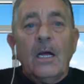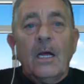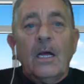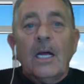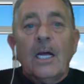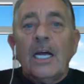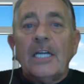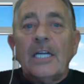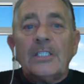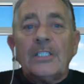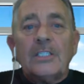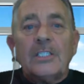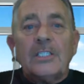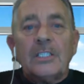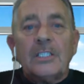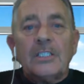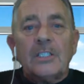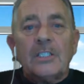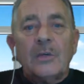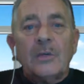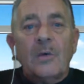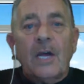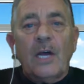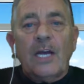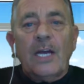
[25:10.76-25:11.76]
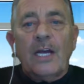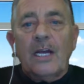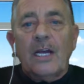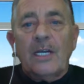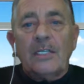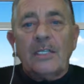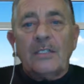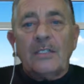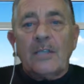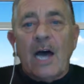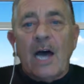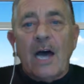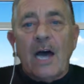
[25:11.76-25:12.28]
It's just the way it
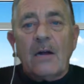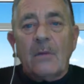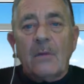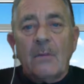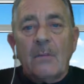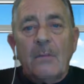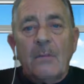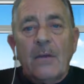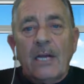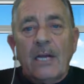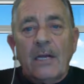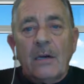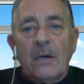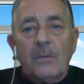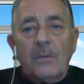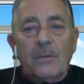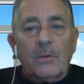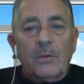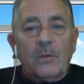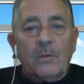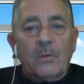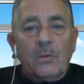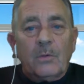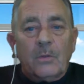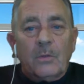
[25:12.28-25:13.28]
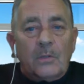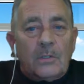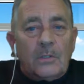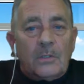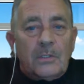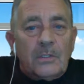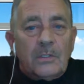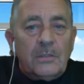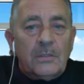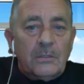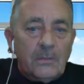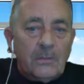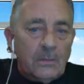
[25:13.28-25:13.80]
is. I don't make up the
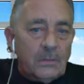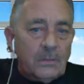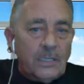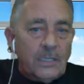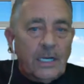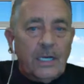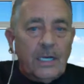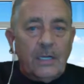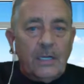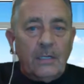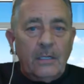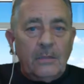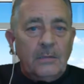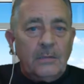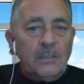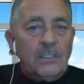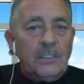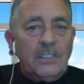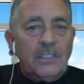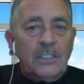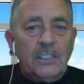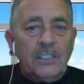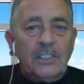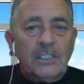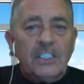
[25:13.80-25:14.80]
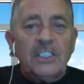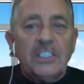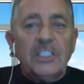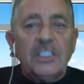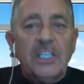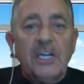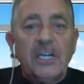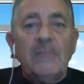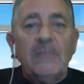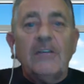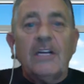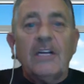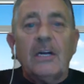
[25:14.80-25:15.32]
rules, okay? It's just
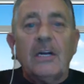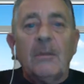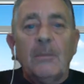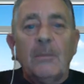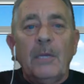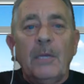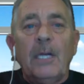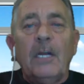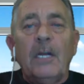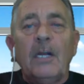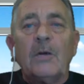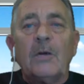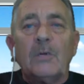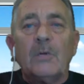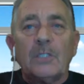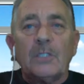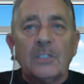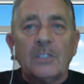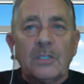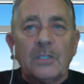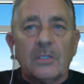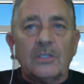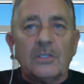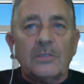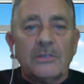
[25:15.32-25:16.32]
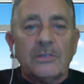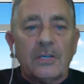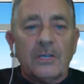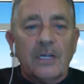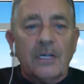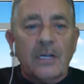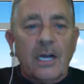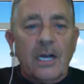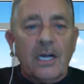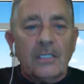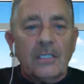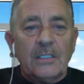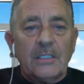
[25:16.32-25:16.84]
achieving immediate results for you
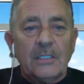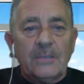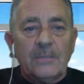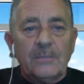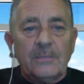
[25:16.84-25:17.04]
guys.